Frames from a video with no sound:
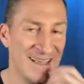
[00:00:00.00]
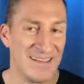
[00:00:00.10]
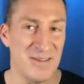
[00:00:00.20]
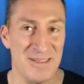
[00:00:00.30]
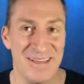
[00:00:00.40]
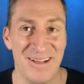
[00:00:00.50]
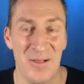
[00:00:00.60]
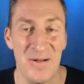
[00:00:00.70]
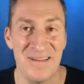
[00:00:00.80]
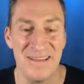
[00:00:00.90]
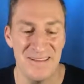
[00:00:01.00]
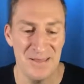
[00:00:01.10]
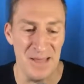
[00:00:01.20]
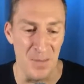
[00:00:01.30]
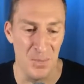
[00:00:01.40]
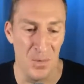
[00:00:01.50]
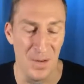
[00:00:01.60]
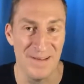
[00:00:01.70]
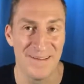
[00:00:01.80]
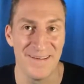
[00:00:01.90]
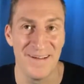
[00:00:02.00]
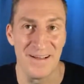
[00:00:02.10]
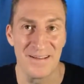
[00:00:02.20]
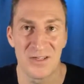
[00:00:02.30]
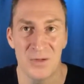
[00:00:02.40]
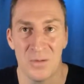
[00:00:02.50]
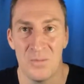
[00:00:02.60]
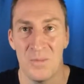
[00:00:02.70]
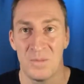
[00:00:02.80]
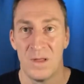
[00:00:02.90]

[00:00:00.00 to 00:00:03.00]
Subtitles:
doesn't take long to get to that point. So